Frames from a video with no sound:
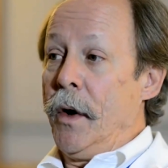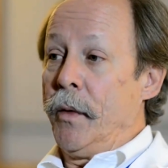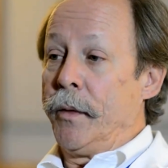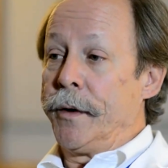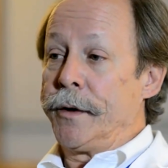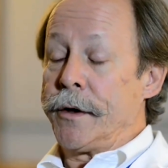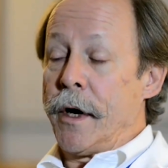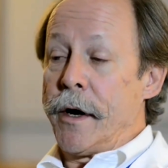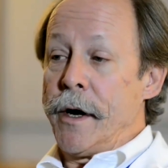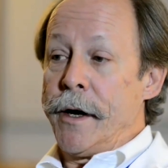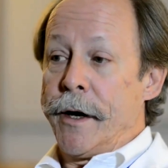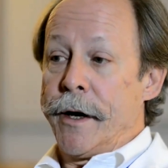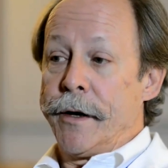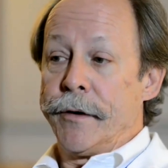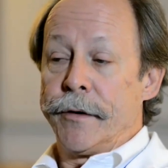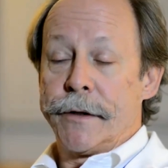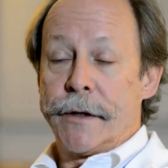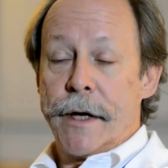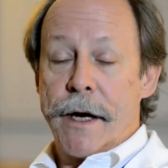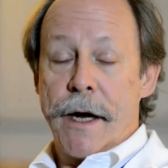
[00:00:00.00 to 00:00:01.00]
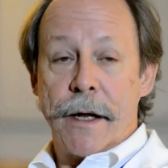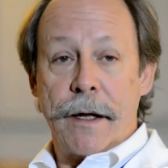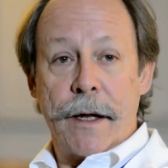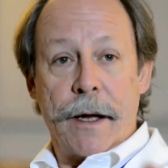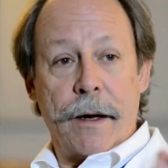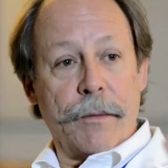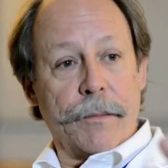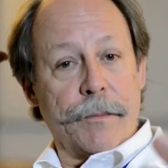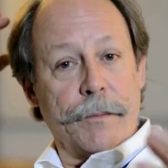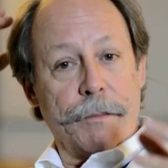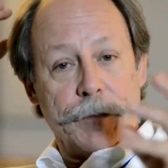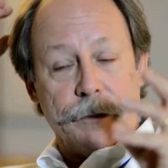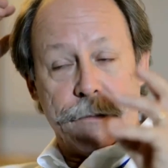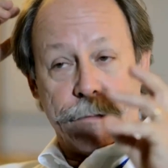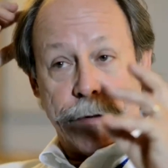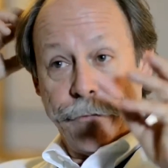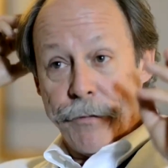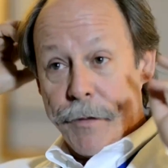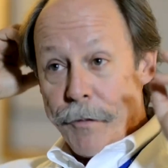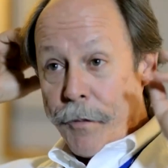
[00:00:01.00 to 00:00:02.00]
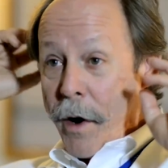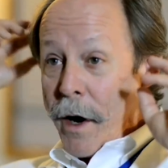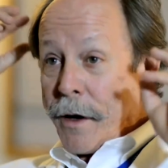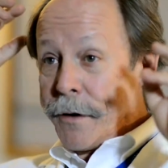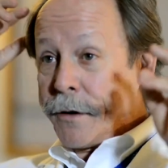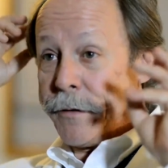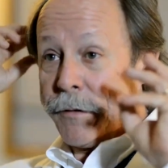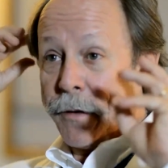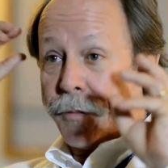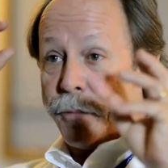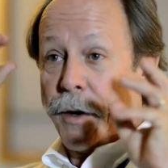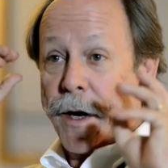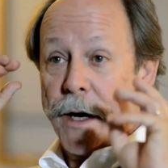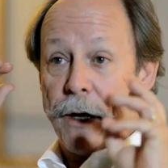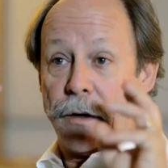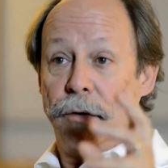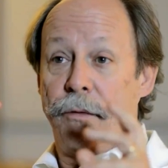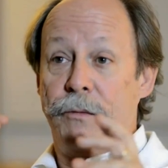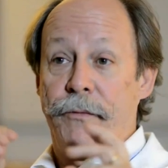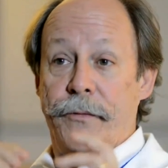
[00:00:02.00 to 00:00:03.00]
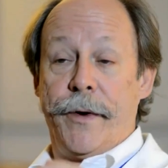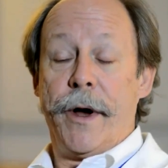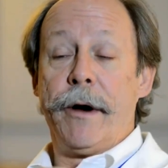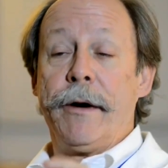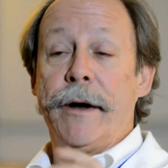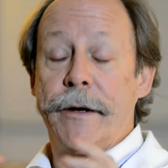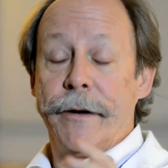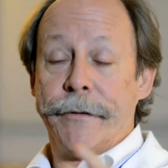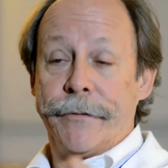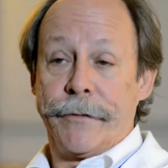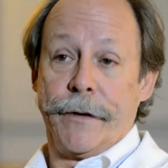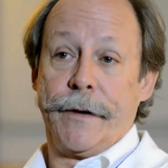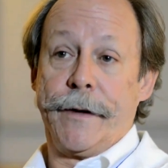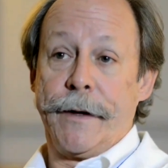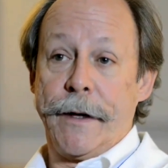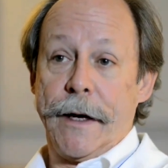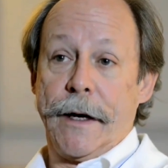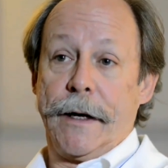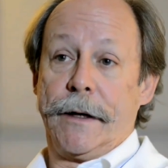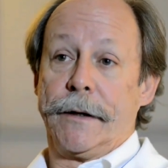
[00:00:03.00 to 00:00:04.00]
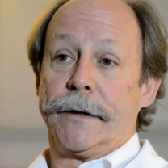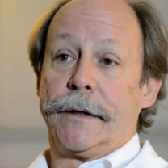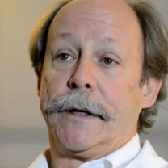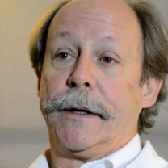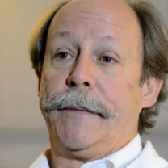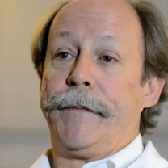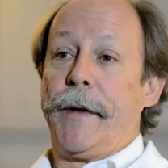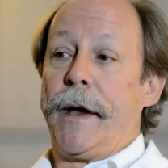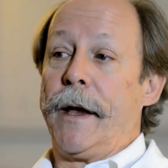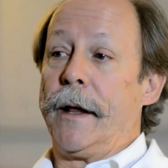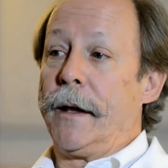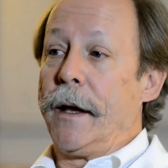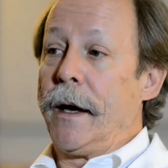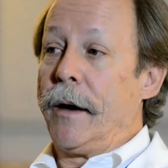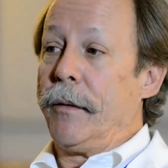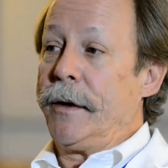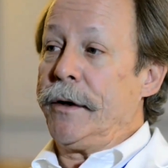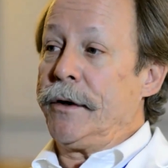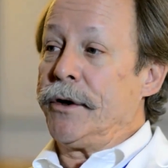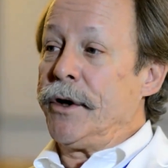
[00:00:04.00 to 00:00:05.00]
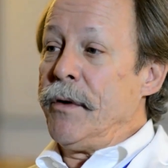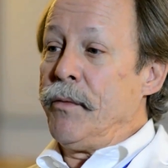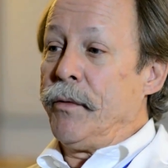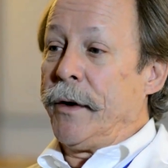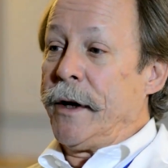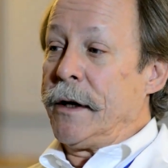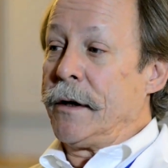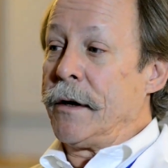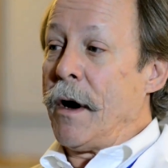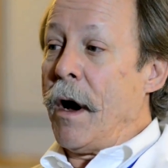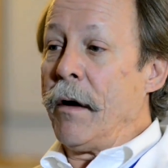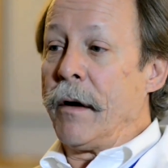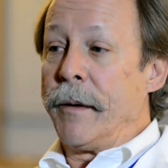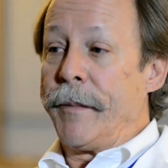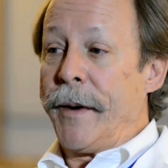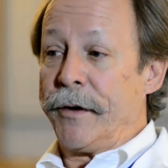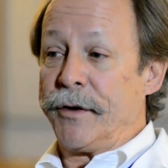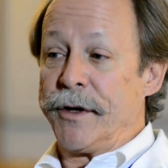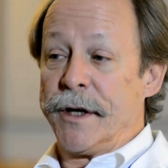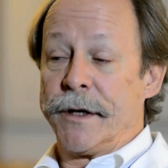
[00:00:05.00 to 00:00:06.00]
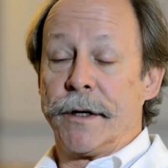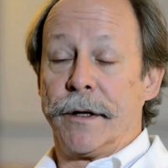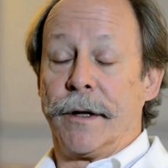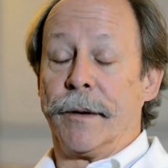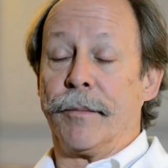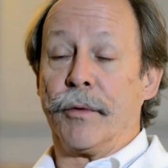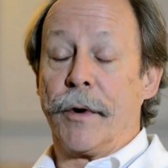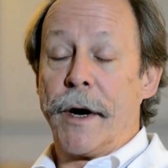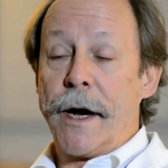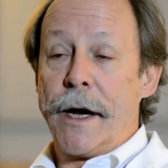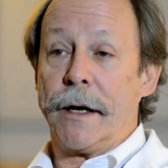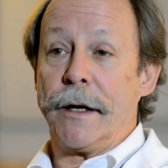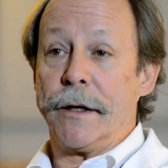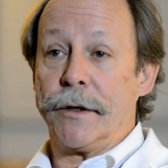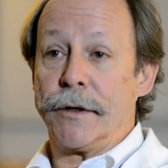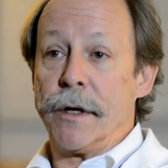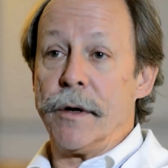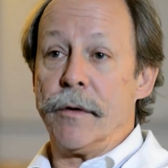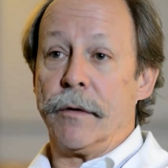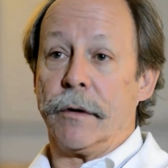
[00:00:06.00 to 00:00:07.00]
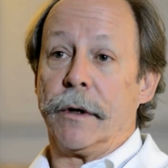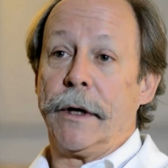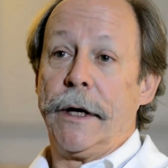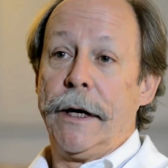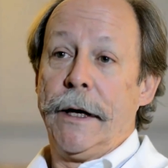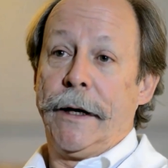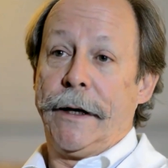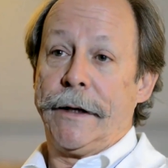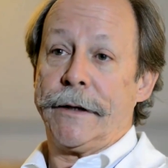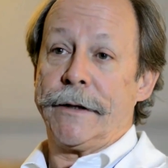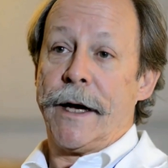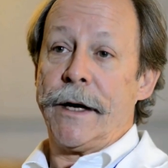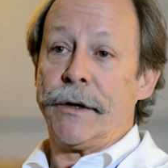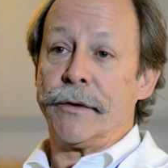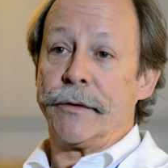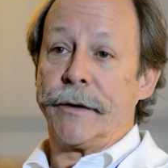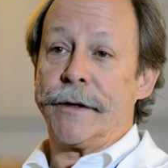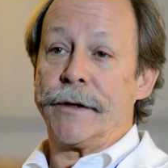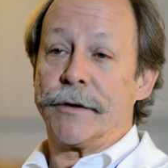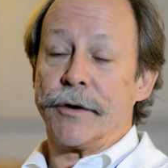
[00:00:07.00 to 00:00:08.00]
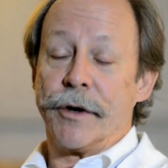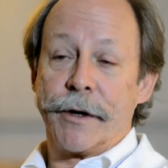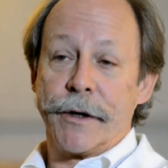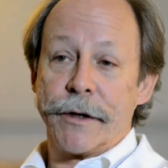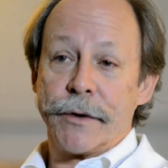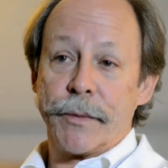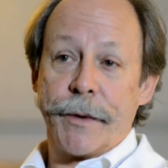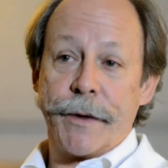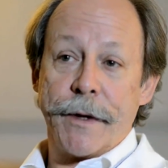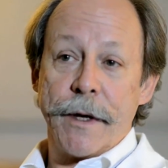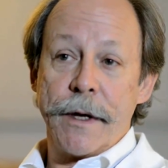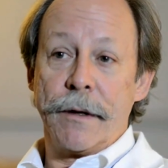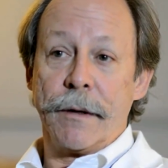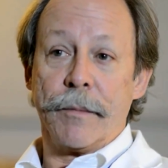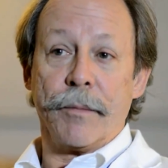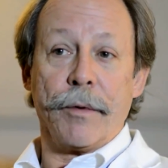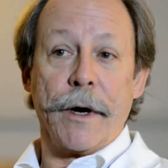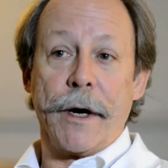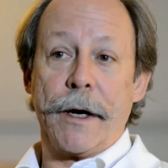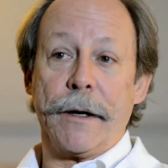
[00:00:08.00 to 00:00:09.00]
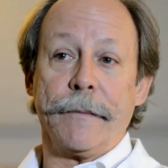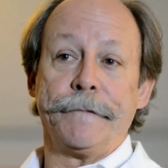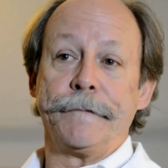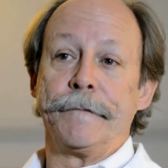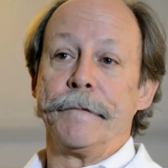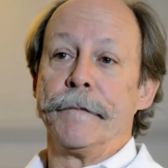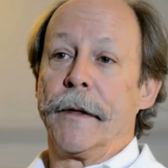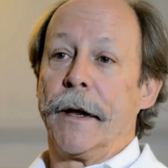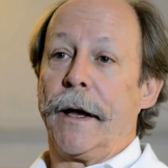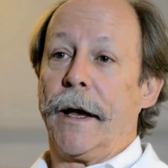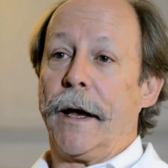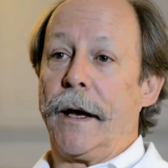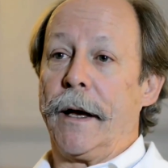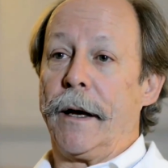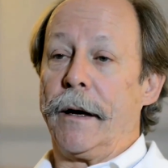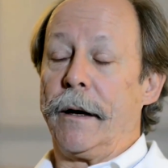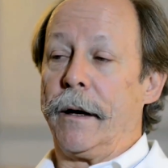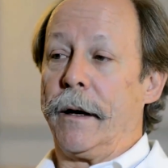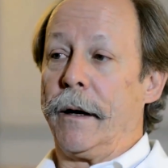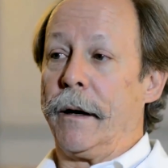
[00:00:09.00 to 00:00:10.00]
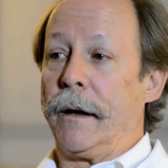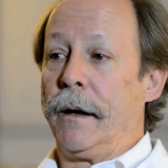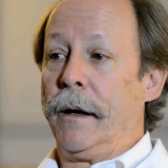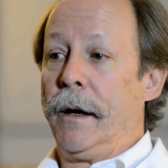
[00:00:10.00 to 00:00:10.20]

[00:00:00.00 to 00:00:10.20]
we're starting to understand that different parts of the brain do very different things and that we shouldn't really talk about just the brain in general. It's actually circuits within the brain. And uh,